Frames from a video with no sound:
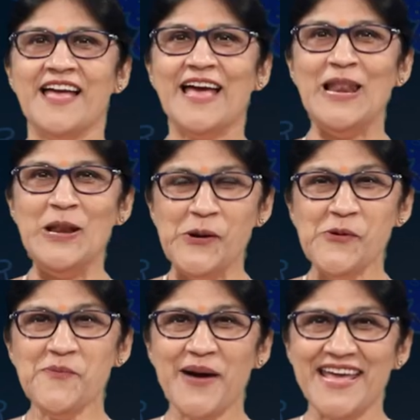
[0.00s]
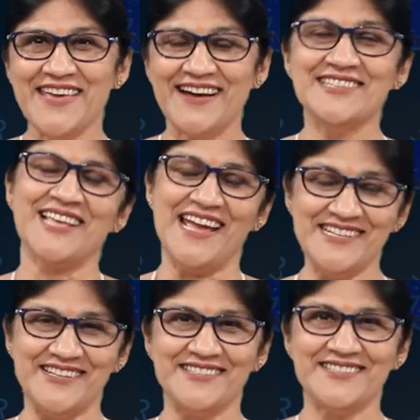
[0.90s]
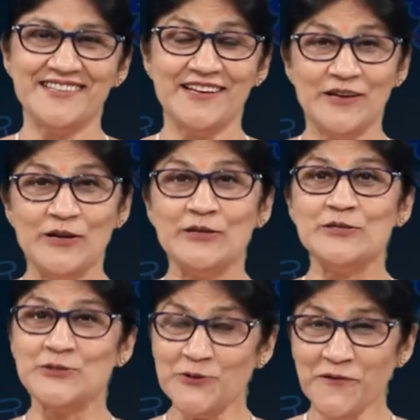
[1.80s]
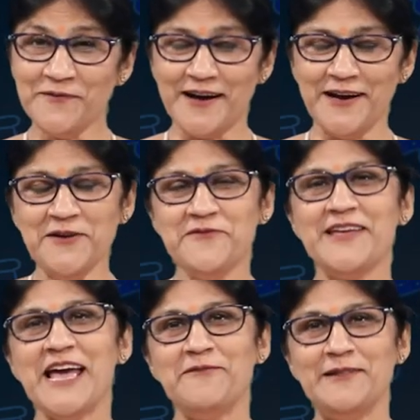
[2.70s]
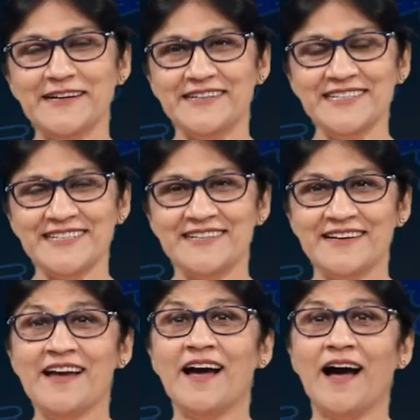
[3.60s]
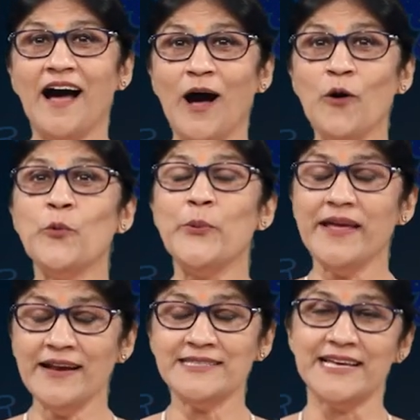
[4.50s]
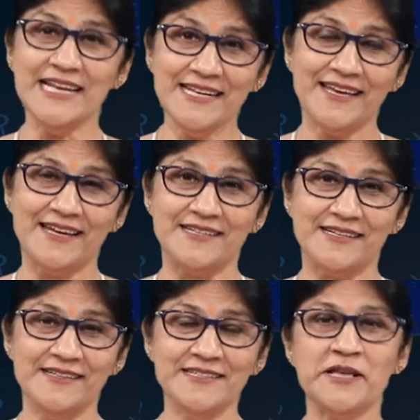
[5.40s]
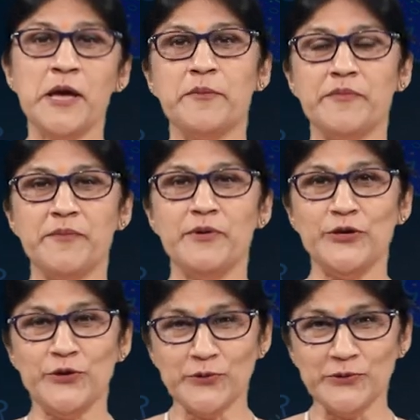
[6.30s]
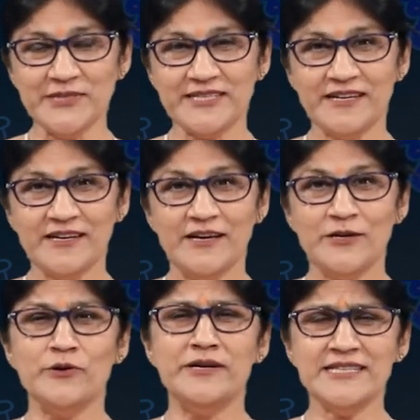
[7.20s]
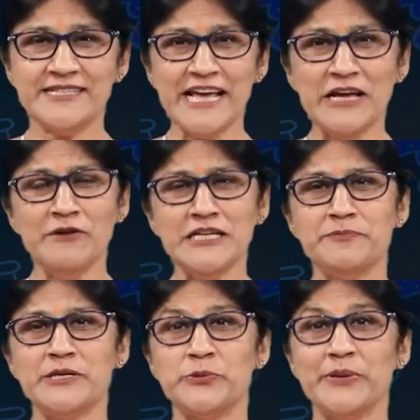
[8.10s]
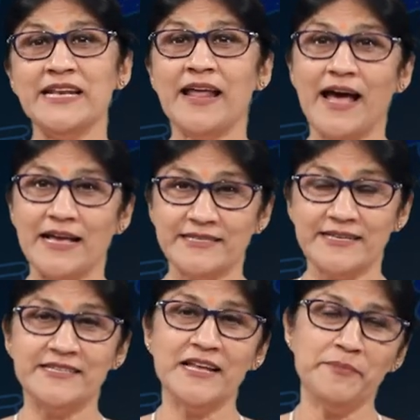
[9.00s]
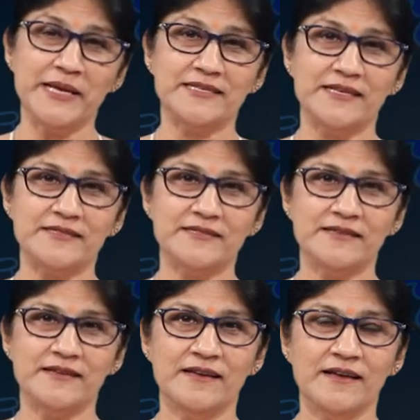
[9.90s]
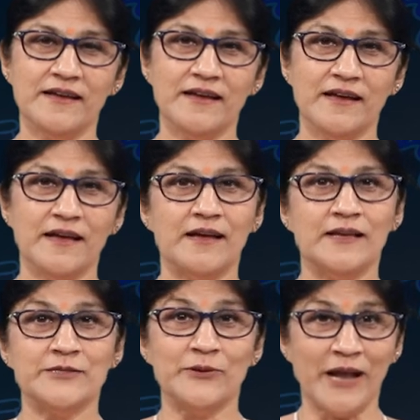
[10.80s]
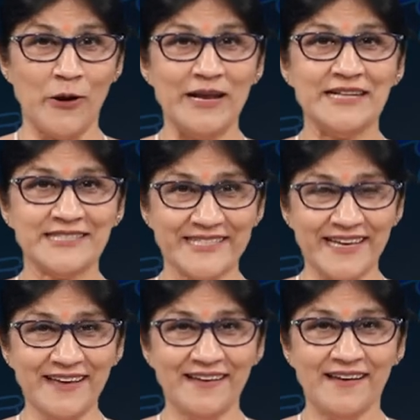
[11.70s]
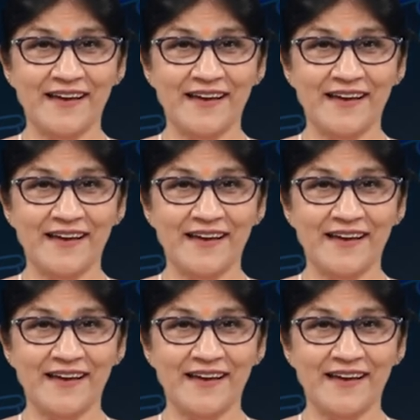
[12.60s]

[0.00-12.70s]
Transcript: Hello, my young scientists. So far, we have learnt how various indicators may be used to distinguish between acids and bases. So now let's see